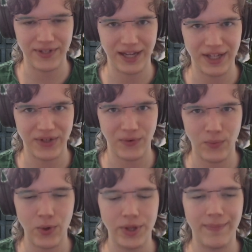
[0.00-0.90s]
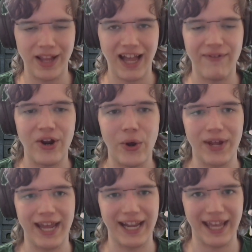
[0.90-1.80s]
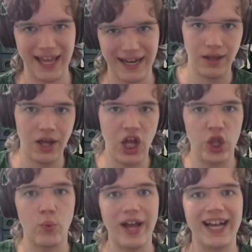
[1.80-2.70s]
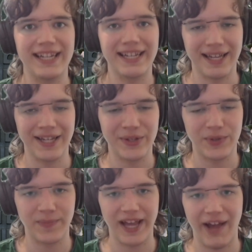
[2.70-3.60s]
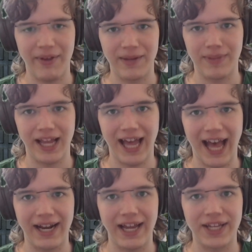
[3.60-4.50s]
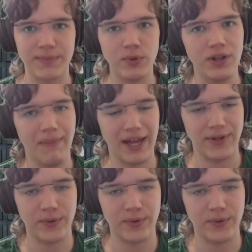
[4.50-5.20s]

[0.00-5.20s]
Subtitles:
is to reward the player for not getting hit. The way I did this was by having the player add a small amount to a